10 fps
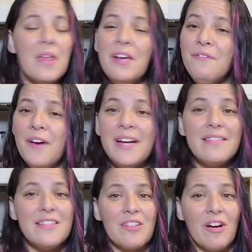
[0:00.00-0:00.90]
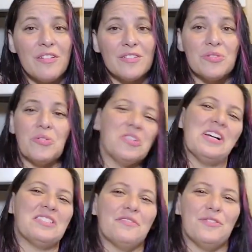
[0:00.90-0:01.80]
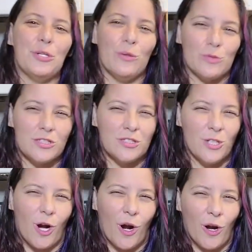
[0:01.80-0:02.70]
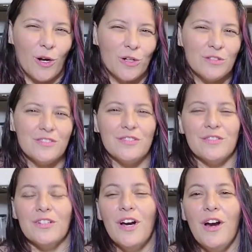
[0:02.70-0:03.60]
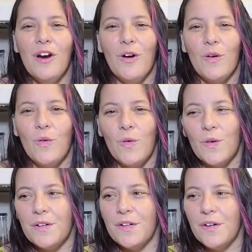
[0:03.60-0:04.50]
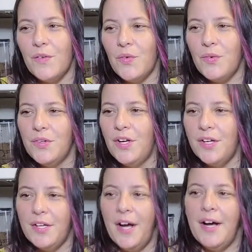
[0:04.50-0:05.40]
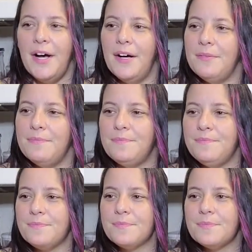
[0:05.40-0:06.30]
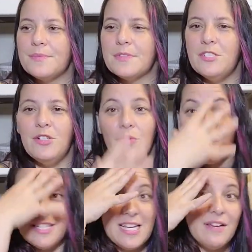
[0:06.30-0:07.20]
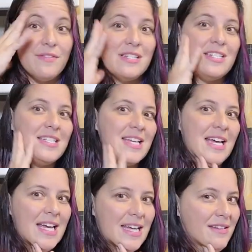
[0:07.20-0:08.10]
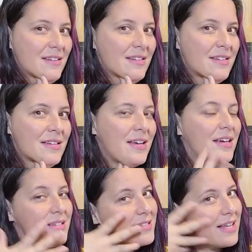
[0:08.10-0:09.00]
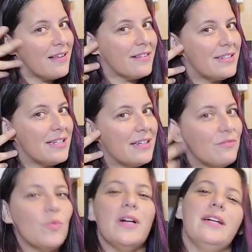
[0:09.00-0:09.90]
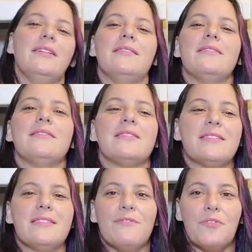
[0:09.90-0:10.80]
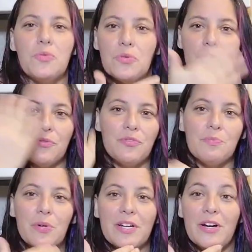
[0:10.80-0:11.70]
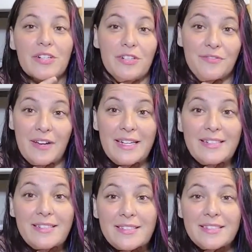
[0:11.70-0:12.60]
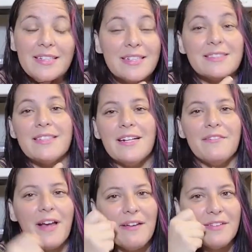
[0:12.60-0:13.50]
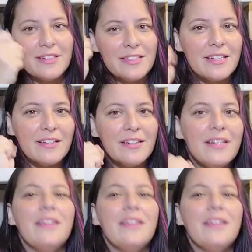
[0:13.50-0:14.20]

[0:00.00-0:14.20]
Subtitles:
can find at the dollar store lots of, scars or the Day of the Dead skeleton ones for putting on your face instead of having to